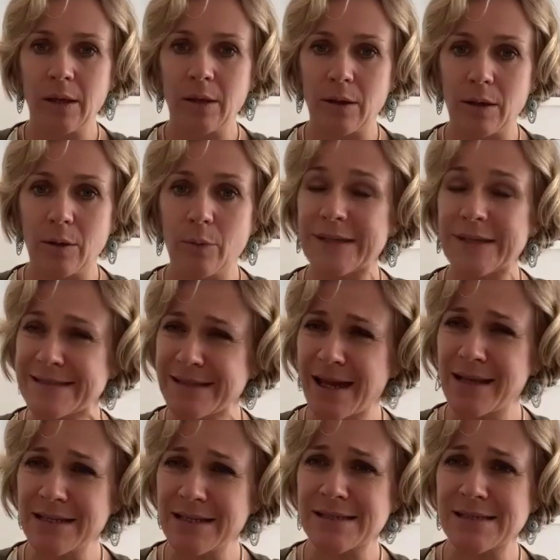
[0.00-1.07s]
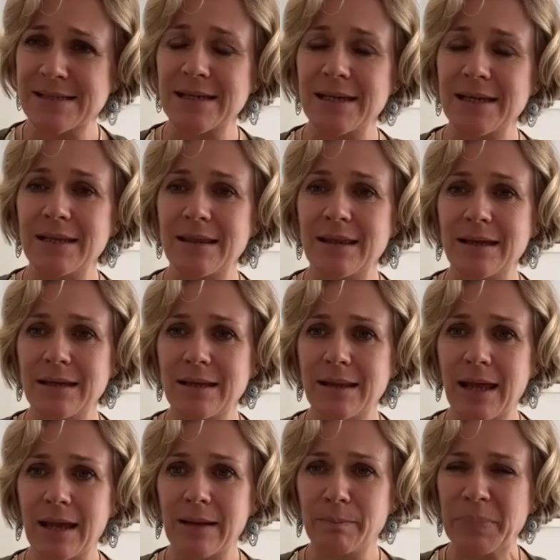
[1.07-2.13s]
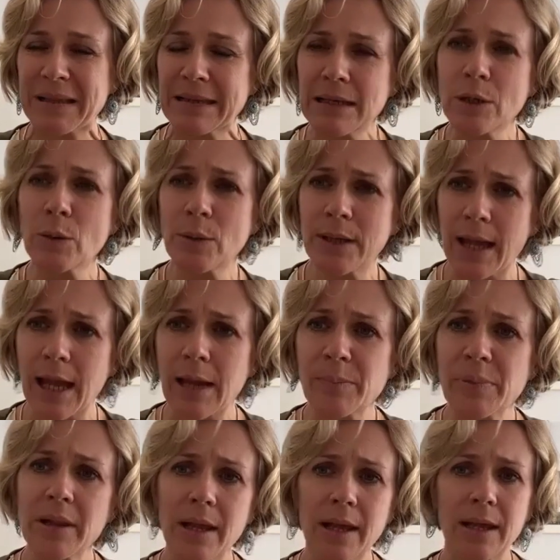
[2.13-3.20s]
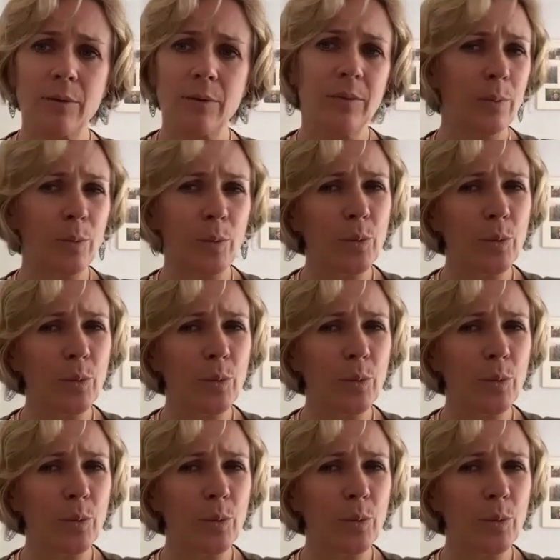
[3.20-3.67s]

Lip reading: you know, we're starting to see that political game playing around,